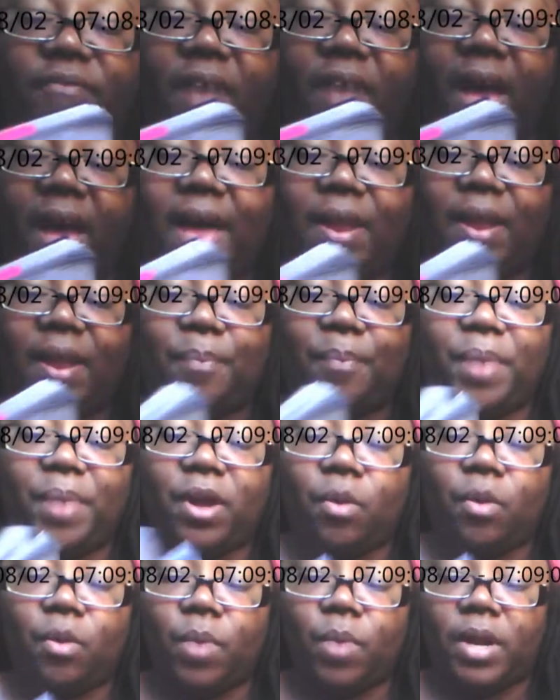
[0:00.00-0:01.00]
I had a
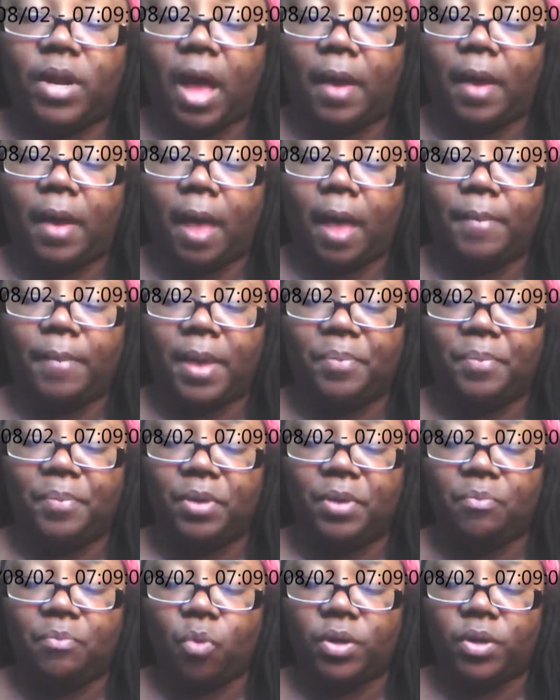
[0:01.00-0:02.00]
bigger one, I may
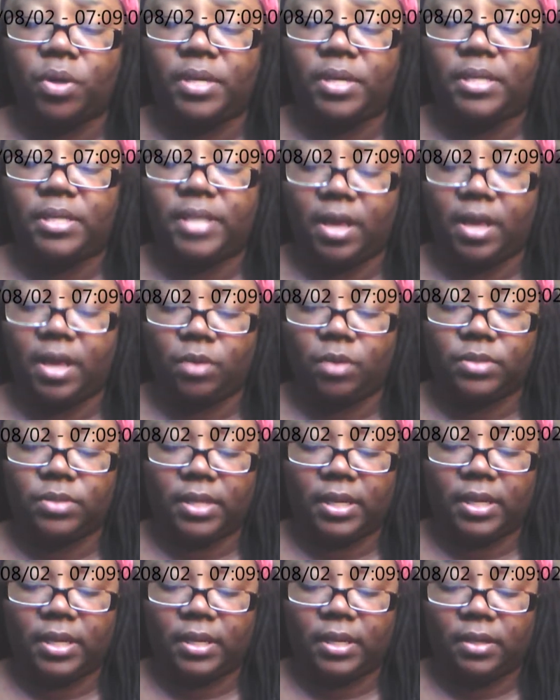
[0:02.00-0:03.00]
put more details
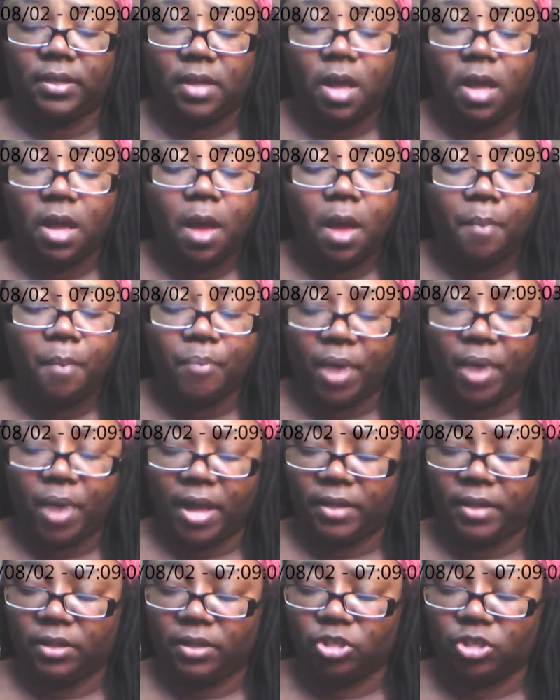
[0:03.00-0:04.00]
in it,
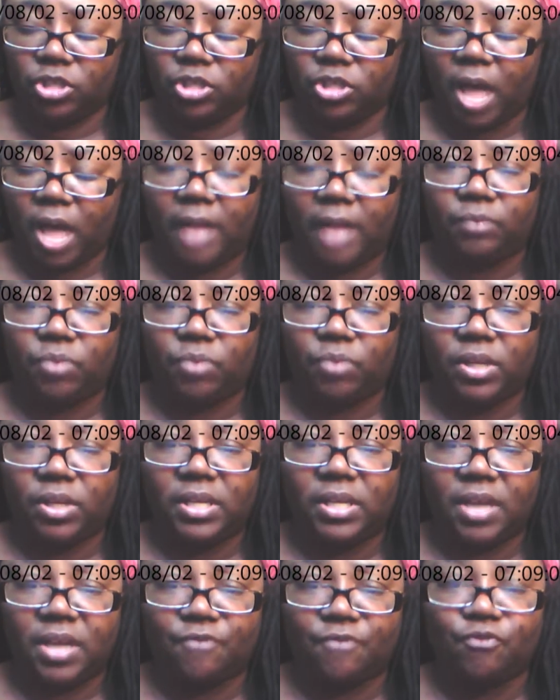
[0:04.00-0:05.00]
but there's not really
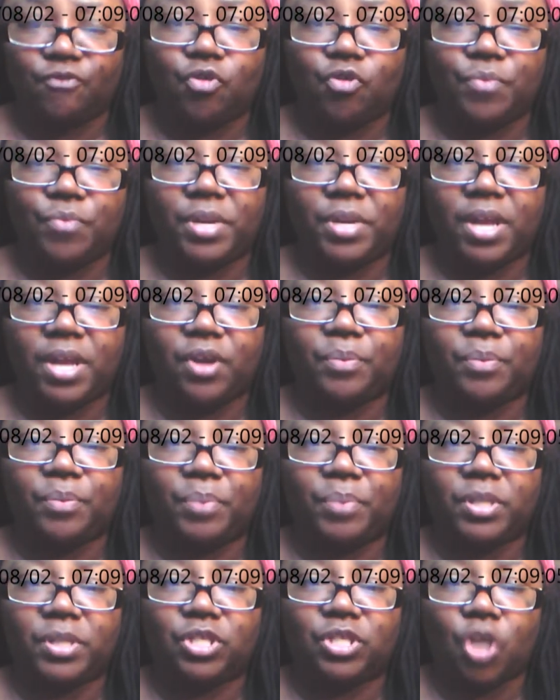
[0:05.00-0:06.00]
enough room in here to
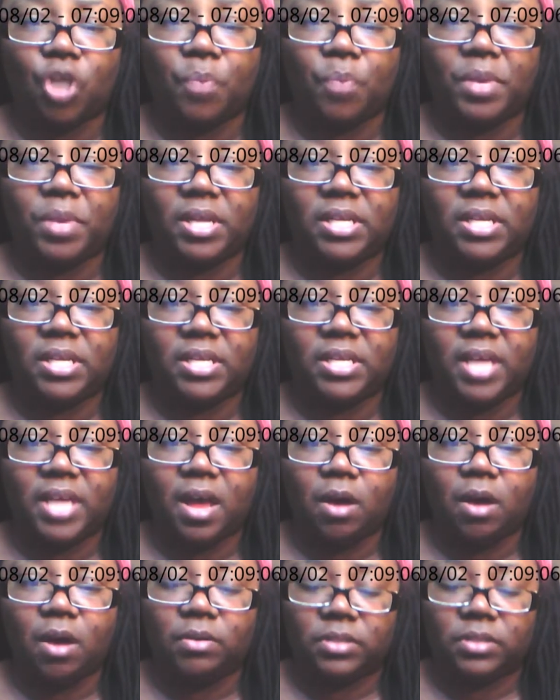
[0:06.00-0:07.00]
put so many
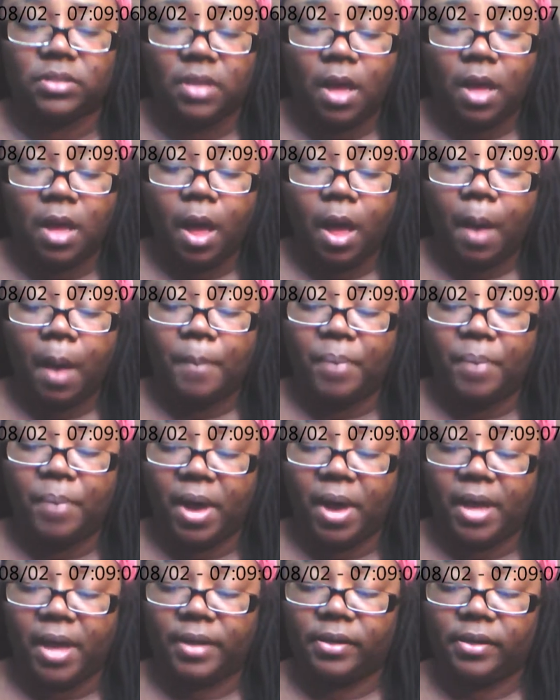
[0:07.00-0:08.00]
details.
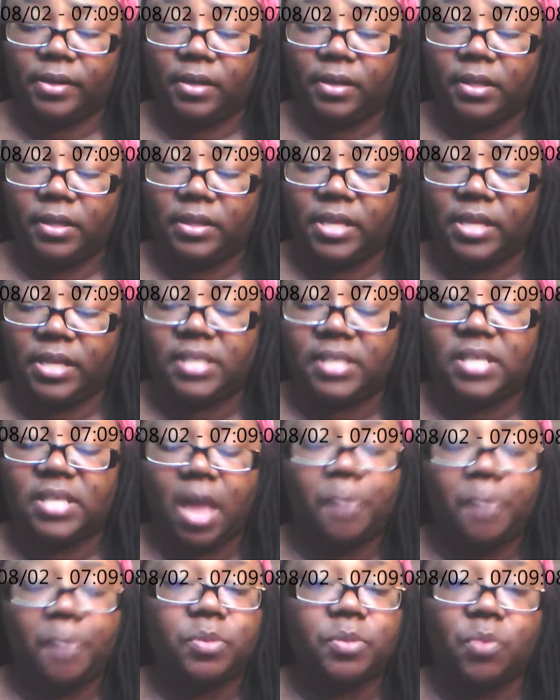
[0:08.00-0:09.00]
But this
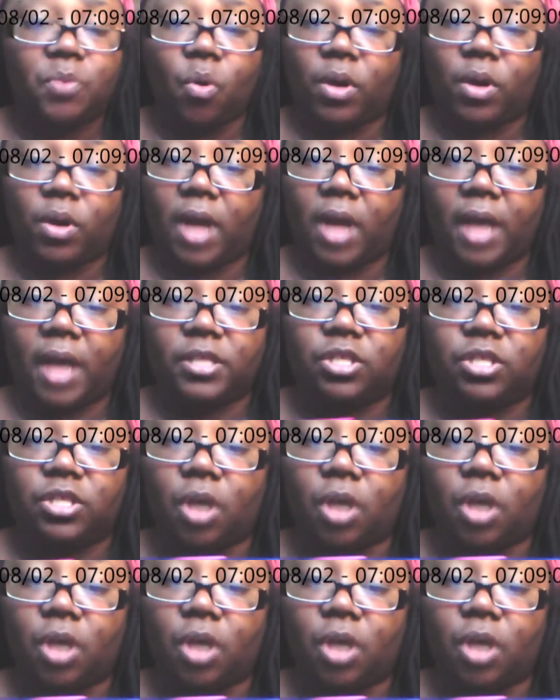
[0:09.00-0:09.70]
keeps me organized.